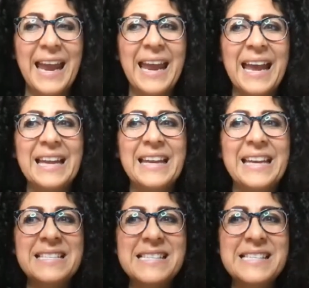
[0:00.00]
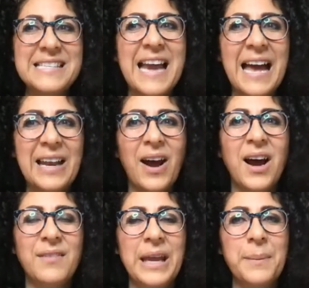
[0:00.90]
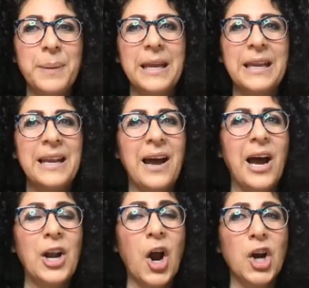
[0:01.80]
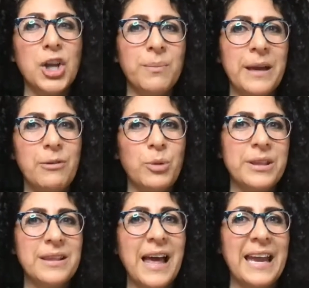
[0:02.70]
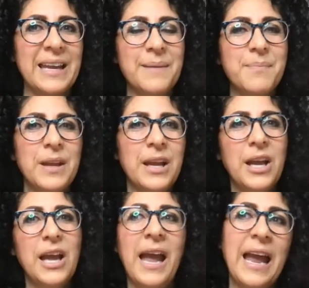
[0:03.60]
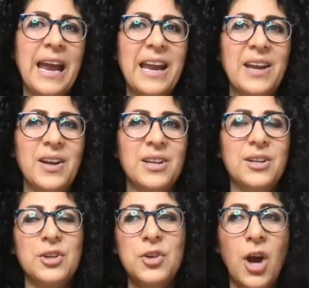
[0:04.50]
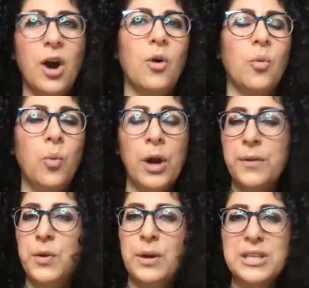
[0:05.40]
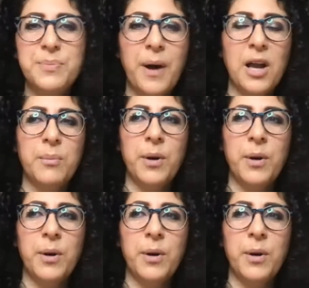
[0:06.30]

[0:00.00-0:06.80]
And instead of it being an argument with like, hey, no, one of you gets bottom